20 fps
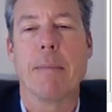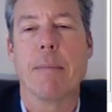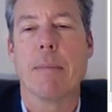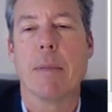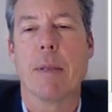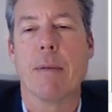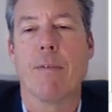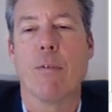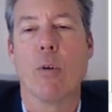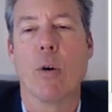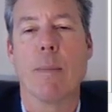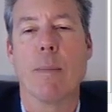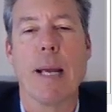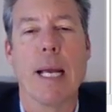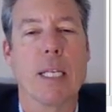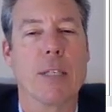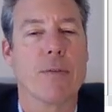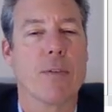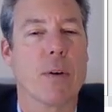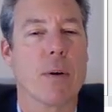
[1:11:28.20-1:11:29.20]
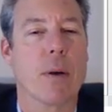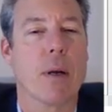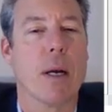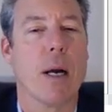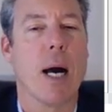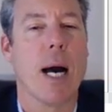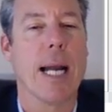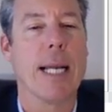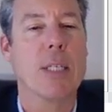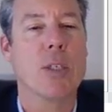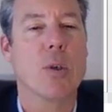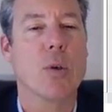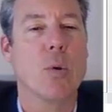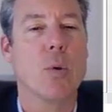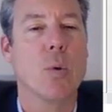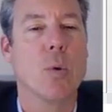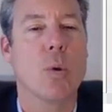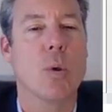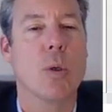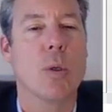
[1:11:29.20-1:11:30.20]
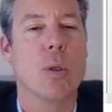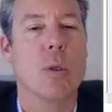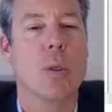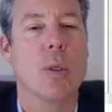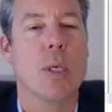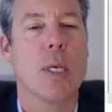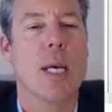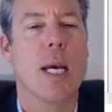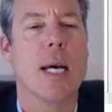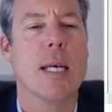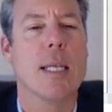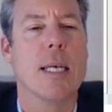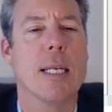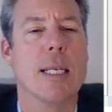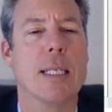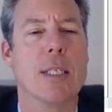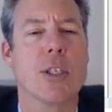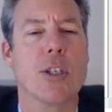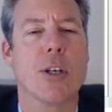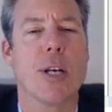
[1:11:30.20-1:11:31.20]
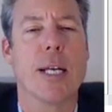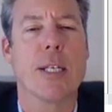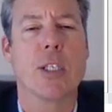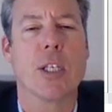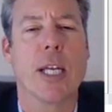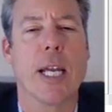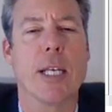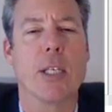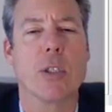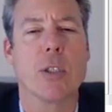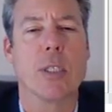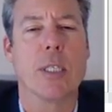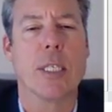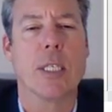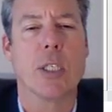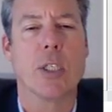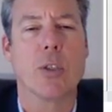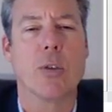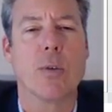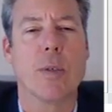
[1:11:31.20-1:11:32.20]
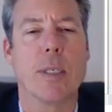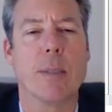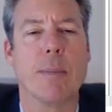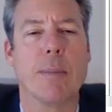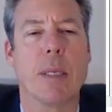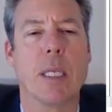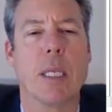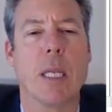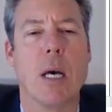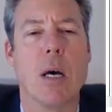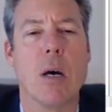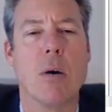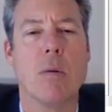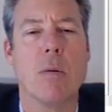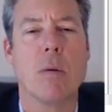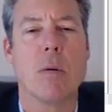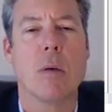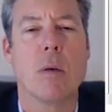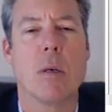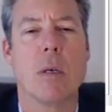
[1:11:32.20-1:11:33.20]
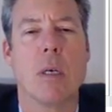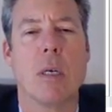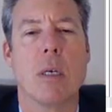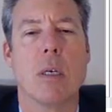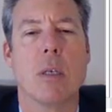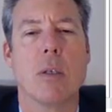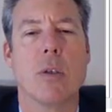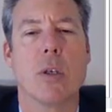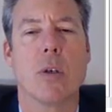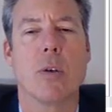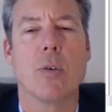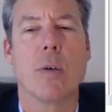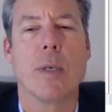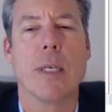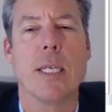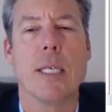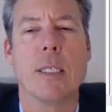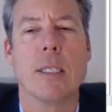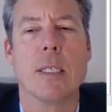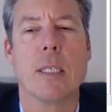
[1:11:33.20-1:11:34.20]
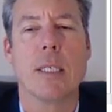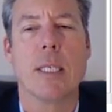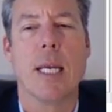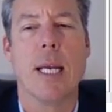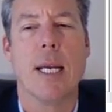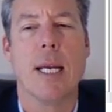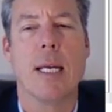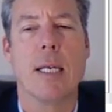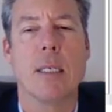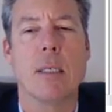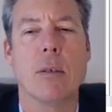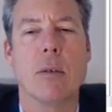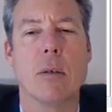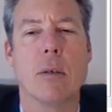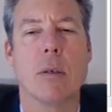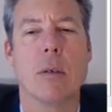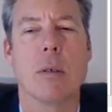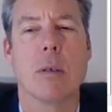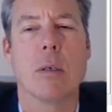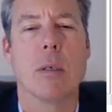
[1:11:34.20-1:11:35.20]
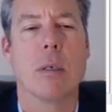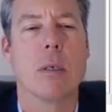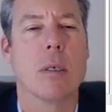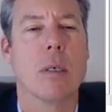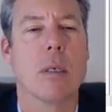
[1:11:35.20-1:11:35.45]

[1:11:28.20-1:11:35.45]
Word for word: But the form asks for high school, and then list your educational history below, degrees attained,